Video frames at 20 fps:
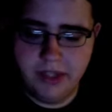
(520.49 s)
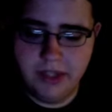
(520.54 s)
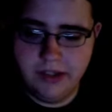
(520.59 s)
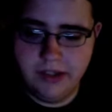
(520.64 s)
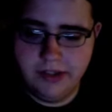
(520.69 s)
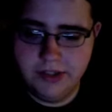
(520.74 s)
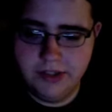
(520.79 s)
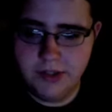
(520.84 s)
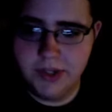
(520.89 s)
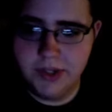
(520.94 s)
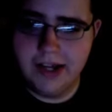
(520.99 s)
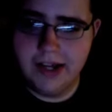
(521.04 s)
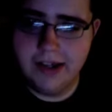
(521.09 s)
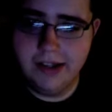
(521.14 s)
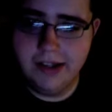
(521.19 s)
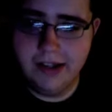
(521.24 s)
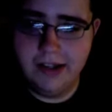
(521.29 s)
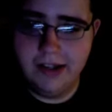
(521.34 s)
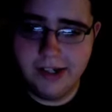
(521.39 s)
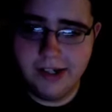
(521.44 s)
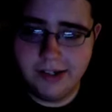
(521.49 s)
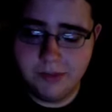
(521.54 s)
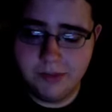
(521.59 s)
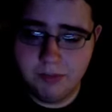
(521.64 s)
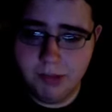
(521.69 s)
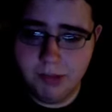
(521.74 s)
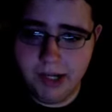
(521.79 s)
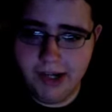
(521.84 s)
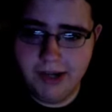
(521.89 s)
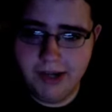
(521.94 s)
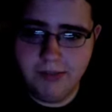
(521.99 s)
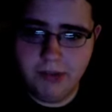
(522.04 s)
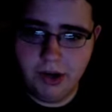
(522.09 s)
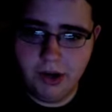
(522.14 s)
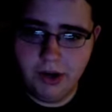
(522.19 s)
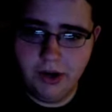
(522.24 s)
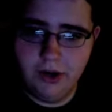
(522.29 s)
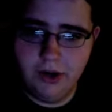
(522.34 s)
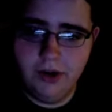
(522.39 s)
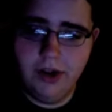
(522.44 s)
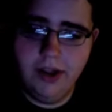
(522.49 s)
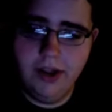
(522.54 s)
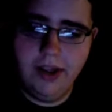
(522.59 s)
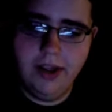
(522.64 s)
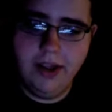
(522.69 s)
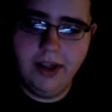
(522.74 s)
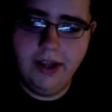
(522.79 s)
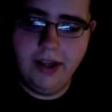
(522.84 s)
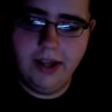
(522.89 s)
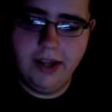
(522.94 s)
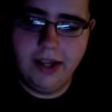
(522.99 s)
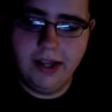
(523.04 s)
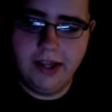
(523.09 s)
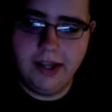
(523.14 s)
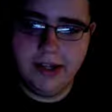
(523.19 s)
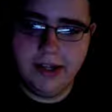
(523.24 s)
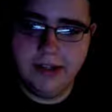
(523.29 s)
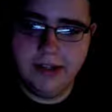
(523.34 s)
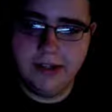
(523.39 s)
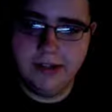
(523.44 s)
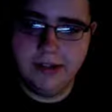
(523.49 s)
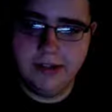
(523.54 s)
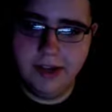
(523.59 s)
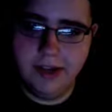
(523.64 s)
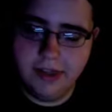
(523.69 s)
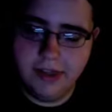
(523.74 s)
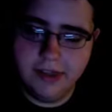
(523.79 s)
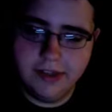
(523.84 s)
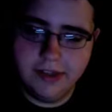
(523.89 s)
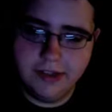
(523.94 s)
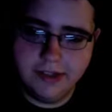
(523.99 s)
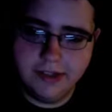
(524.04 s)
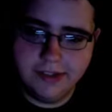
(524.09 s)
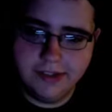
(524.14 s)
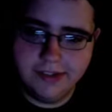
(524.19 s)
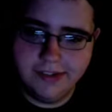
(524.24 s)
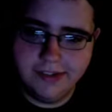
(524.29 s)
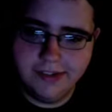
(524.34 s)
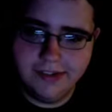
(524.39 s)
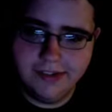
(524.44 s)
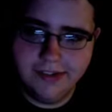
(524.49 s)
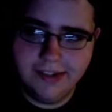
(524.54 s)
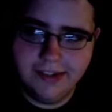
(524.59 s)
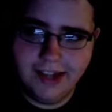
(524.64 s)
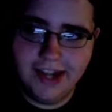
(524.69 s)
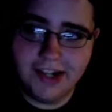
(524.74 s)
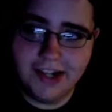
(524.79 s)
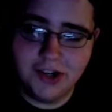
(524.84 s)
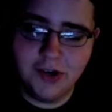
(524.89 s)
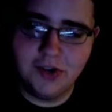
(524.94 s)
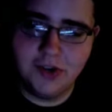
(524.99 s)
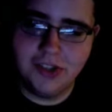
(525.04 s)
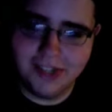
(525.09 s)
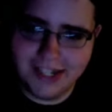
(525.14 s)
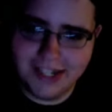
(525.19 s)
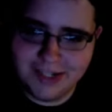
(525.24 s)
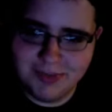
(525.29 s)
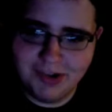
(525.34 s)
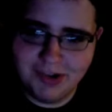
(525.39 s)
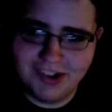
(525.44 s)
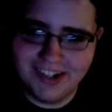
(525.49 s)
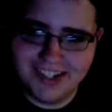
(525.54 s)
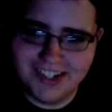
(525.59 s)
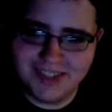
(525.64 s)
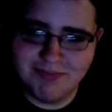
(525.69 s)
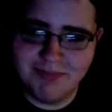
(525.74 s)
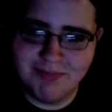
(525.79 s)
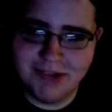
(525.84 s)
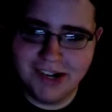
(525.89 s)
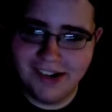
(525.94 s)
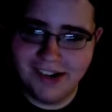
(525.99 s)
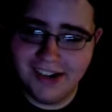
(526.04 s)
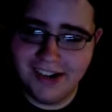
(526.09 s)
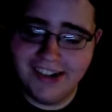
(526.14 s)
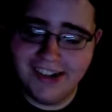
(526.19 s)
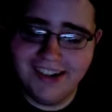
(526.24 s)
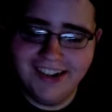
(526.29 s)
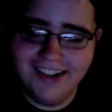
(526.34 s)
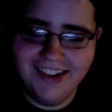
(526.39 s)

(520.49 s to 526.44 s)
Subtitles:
so yeah, buy, borrow, and I know the last part is bury.